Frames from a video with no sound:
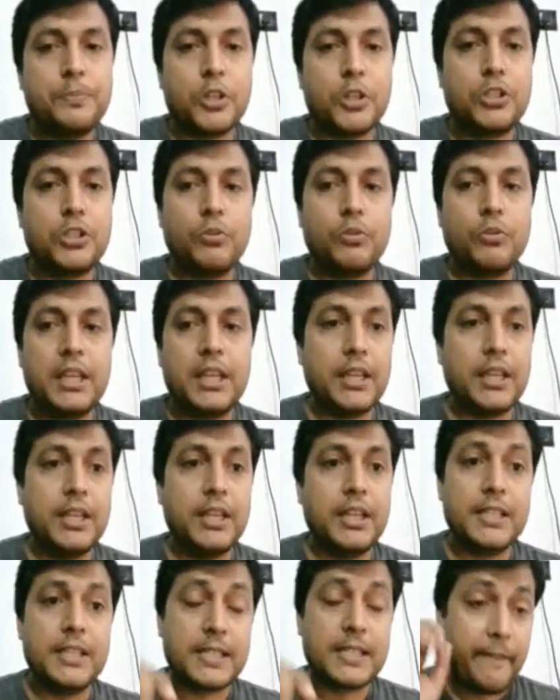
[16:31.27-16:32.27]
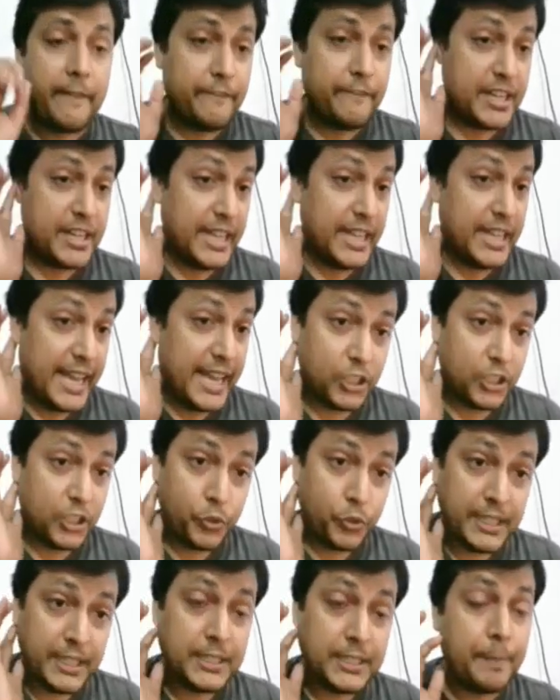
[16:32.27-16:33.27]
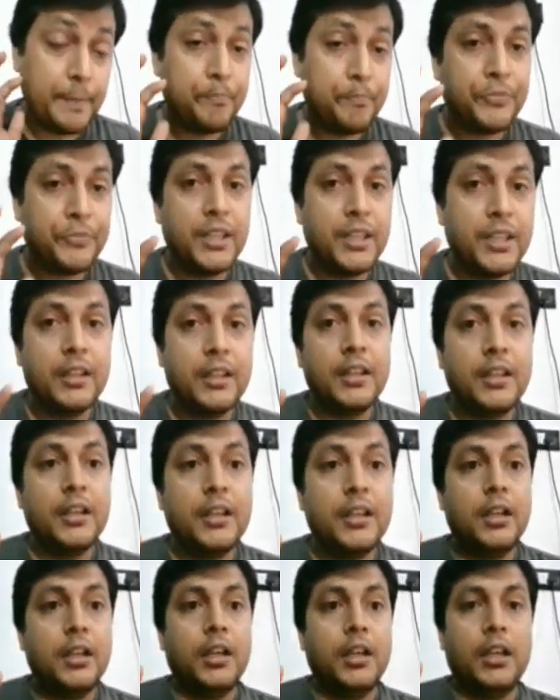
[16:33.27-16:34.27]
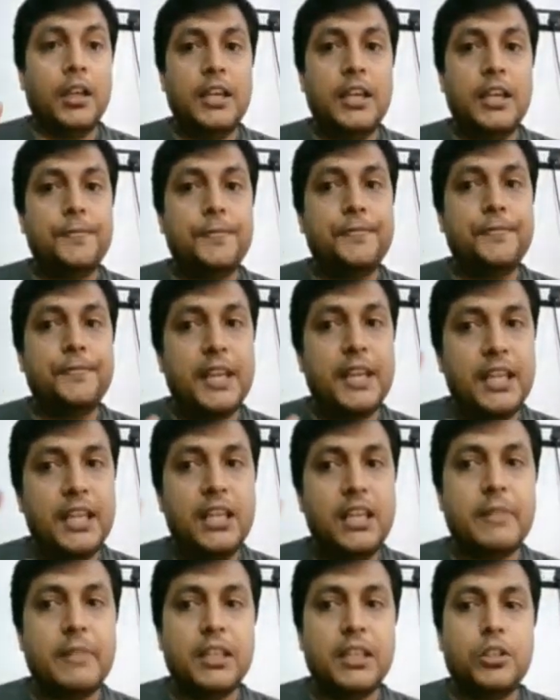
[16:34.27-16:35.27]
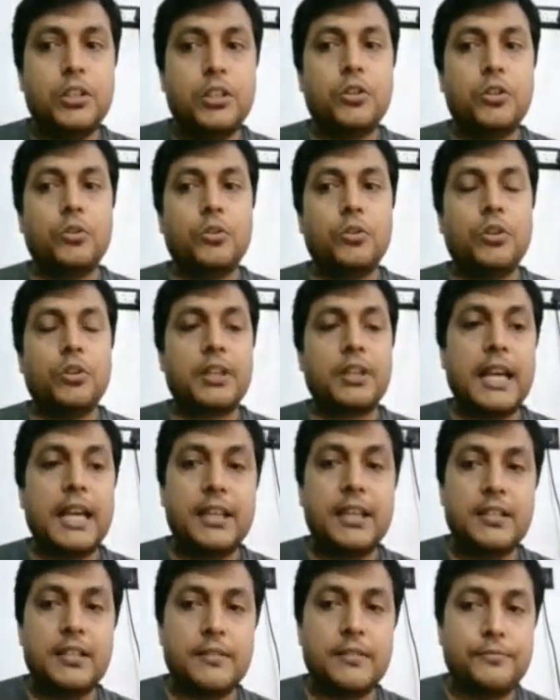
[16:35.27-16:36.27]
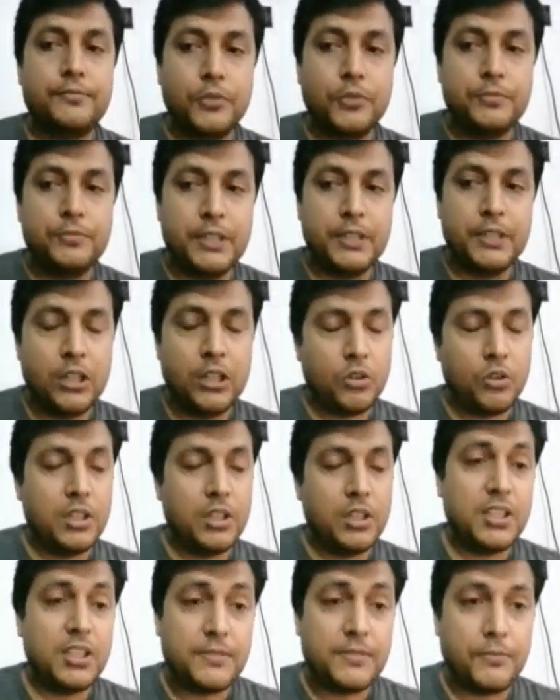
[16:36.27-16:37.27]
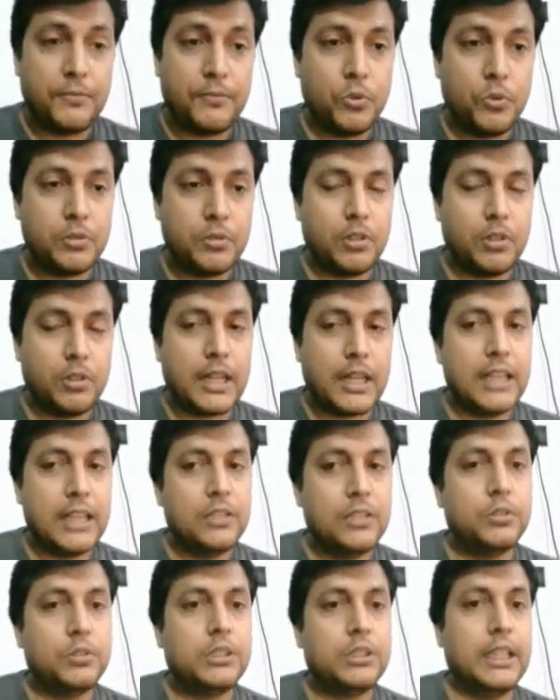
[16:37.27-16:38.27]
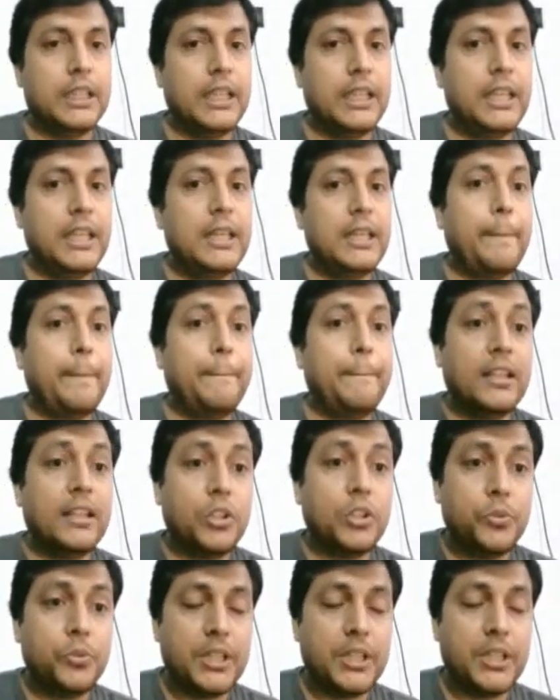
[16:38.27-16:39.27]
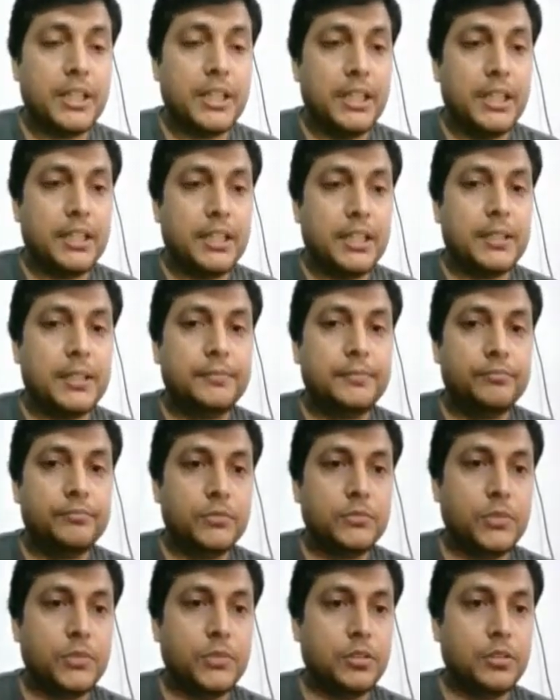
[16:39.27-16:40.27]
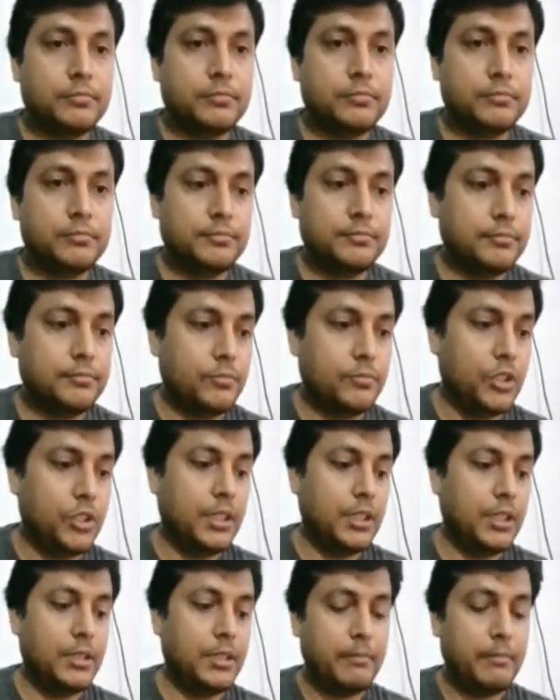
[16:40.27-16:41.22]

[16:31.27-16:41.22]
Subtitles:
and Koch's postulate is very accurate. If any microorganism fulfill all these four, or I should say any pathogenic or